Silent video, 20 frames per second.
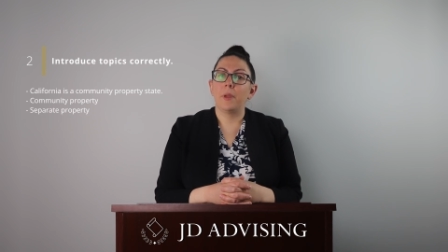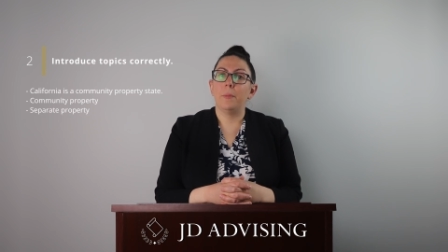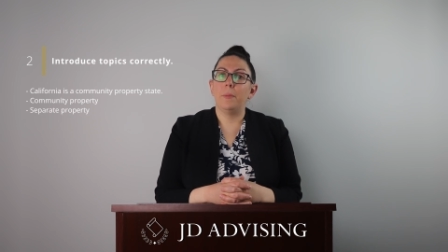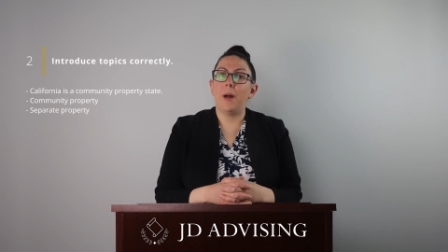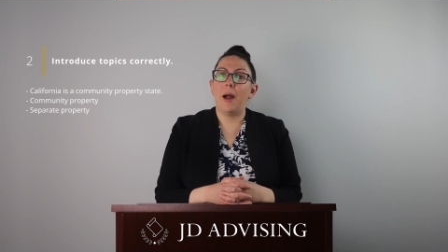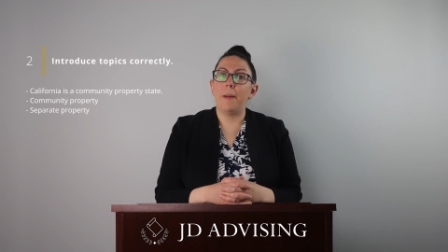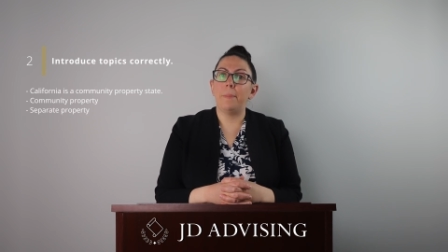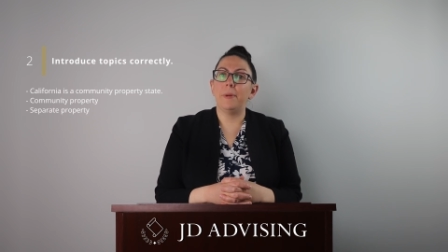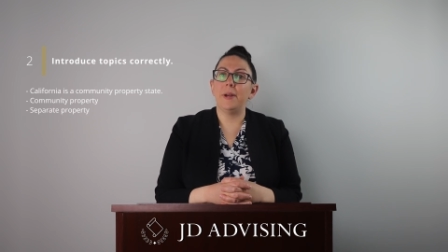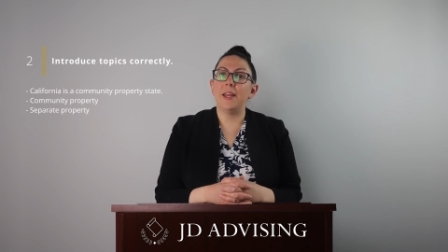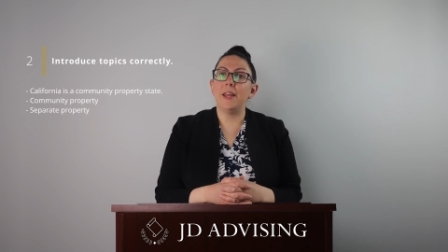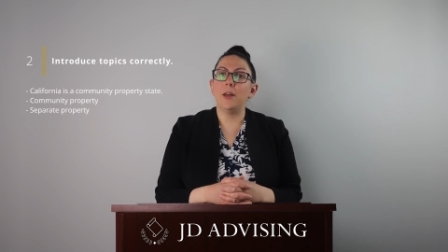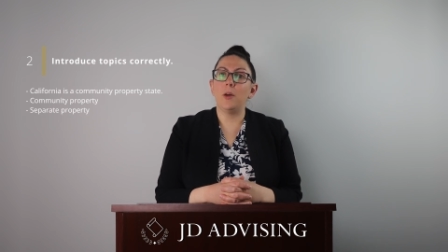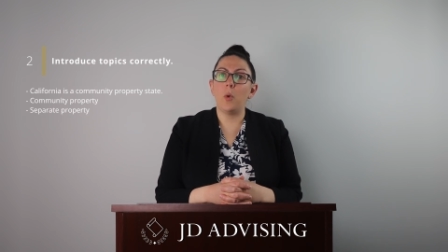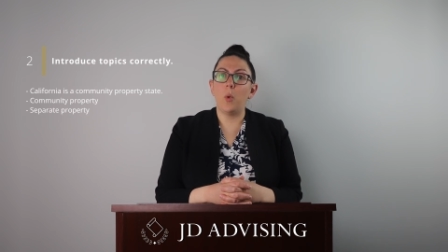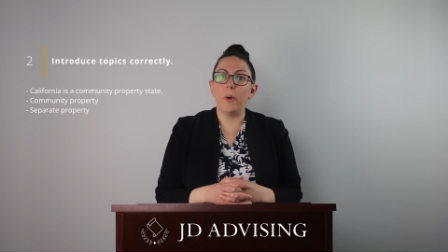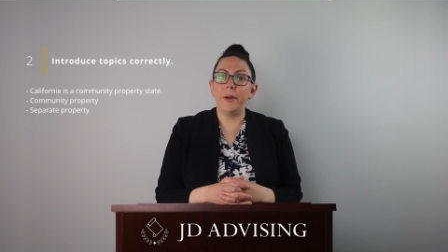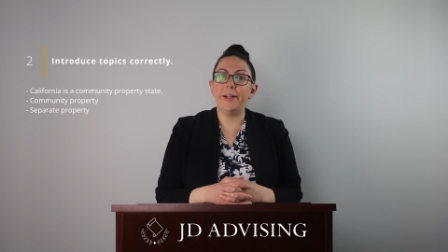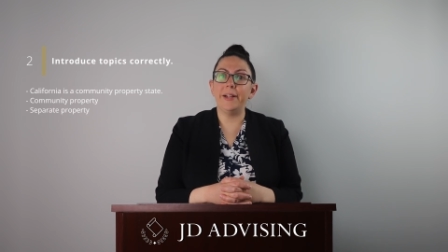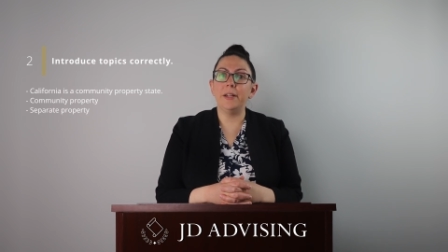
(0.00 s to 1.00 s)
Property
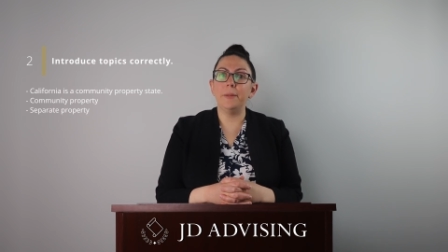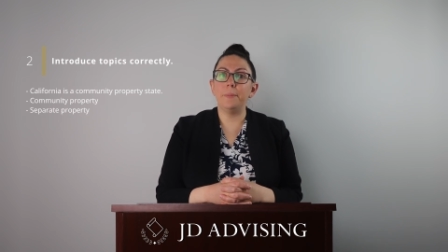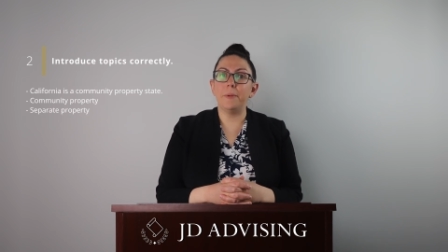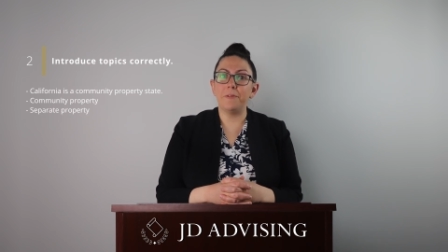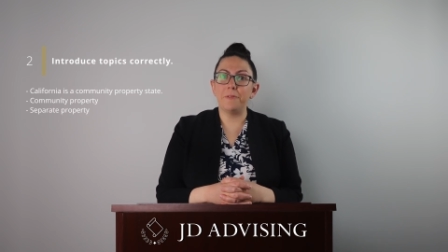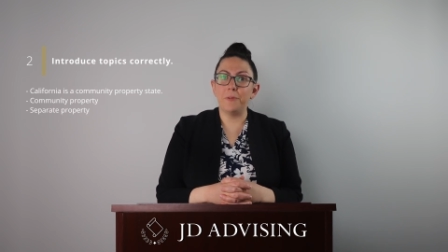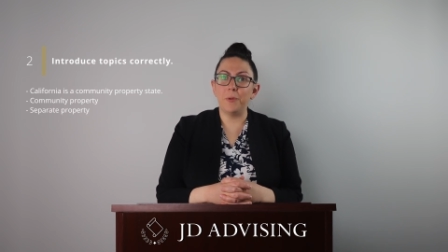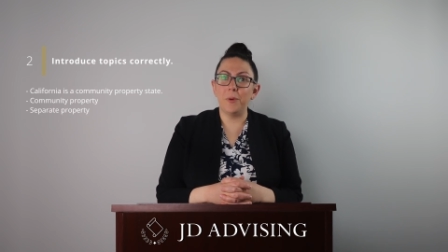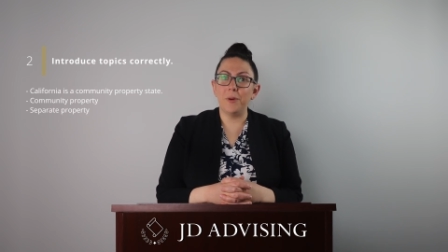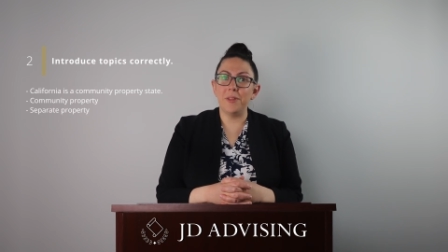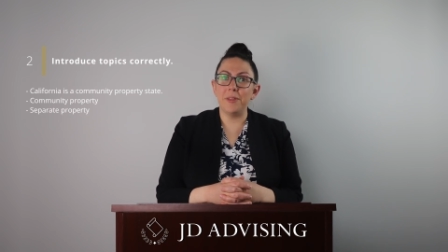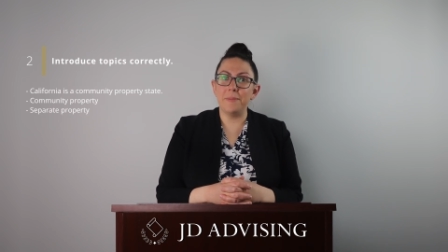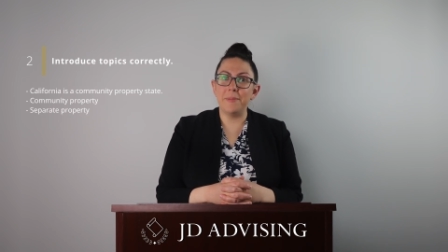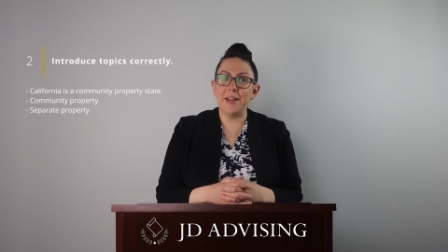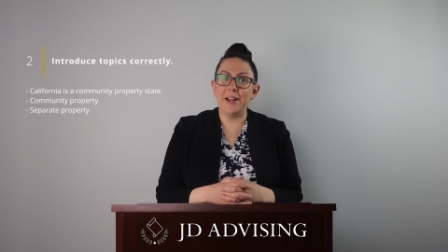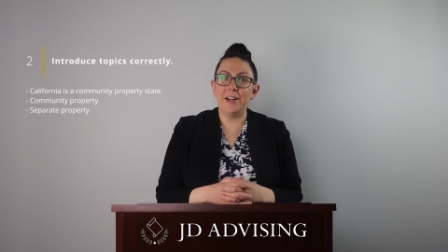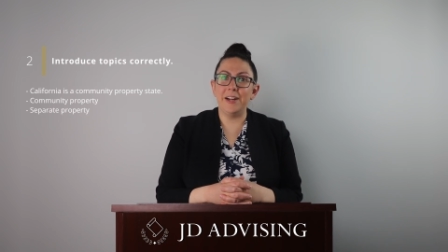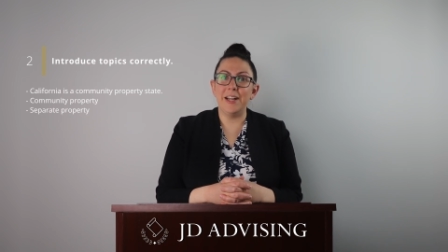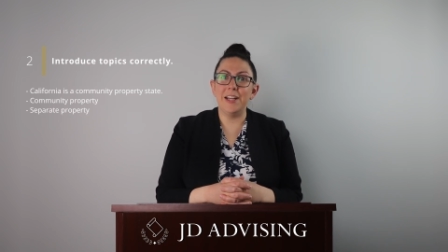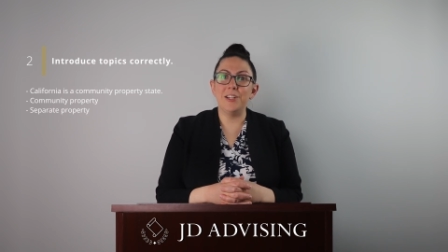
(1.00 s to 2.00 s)
acquired before the
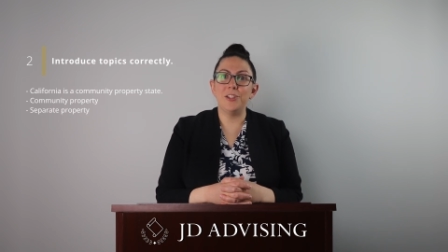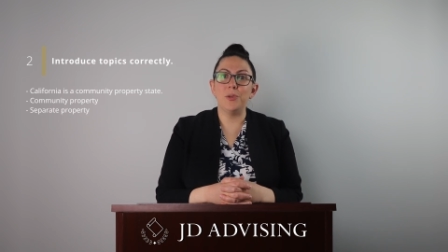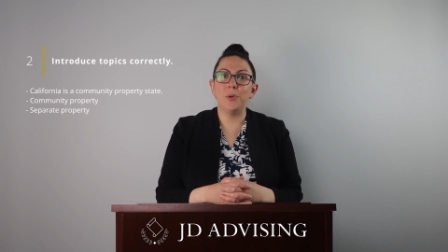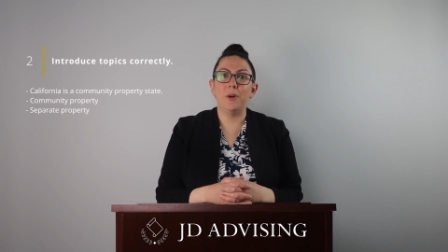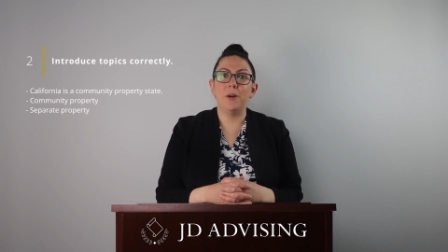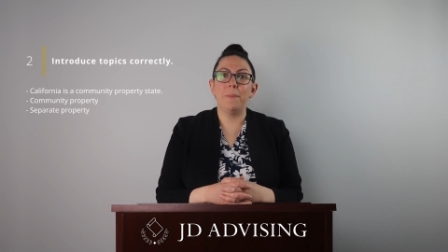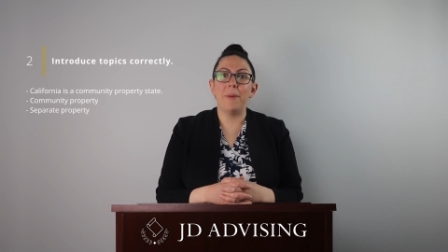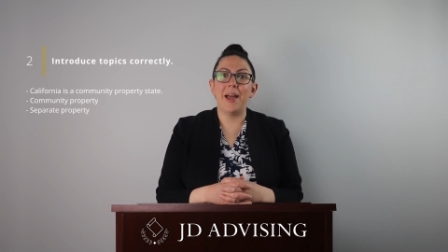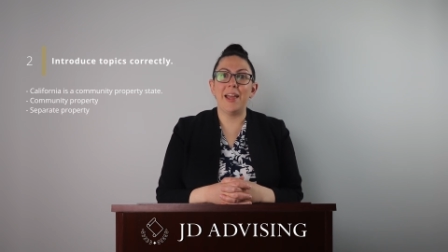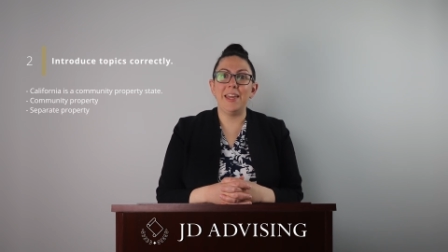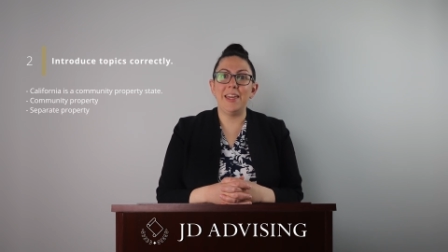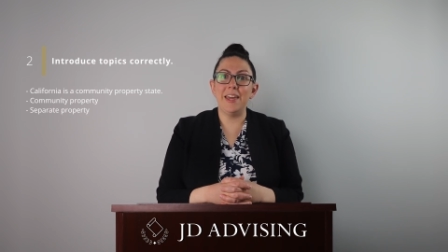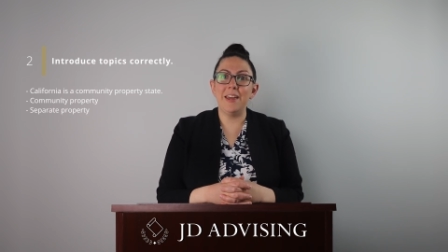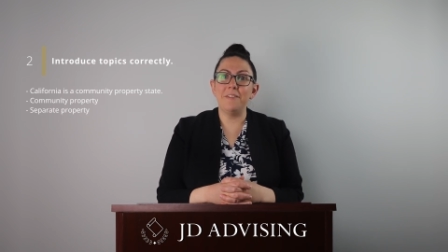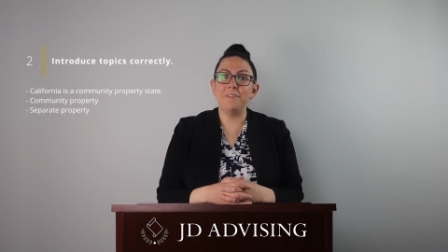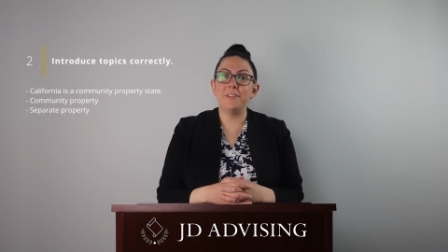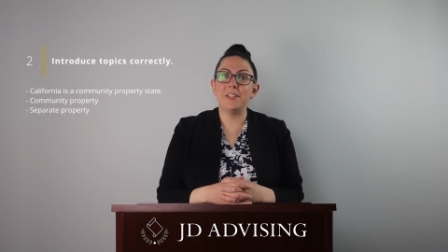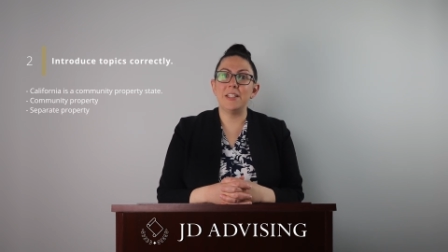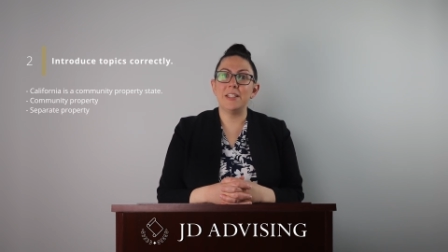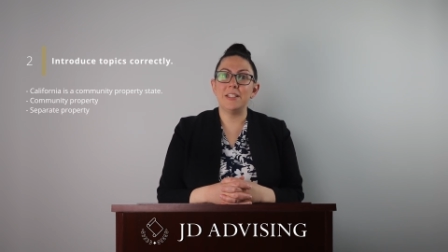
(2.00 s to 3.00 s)
marriage or by
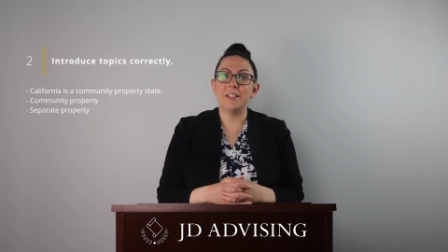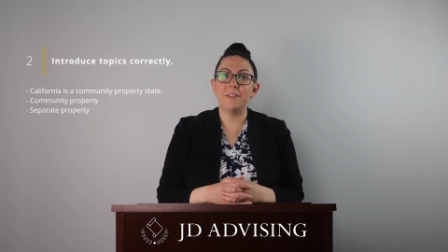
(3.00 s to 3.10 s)
gift,